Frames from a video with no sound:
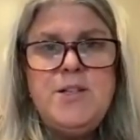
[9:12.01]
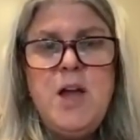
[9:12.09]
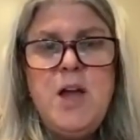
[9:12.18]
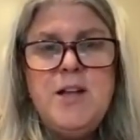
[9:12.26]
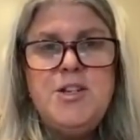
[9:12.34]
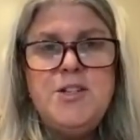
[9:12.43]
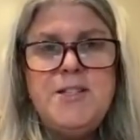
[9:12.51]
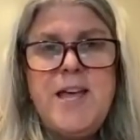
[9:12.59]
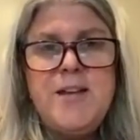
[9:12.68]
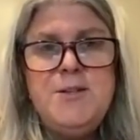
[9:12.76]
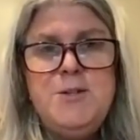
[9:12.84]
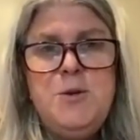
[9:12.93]
not just
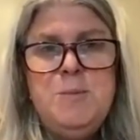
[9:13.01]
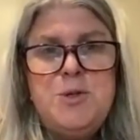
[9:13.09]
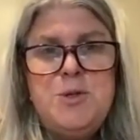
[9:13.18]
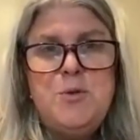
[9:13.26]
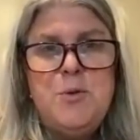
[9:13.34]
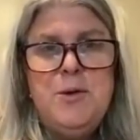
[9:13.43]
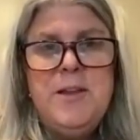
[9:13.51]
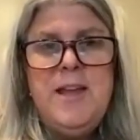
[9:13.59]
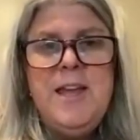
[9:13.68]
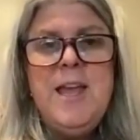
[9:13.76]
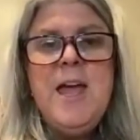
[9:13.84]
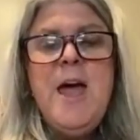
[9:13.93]
that doom scrolling.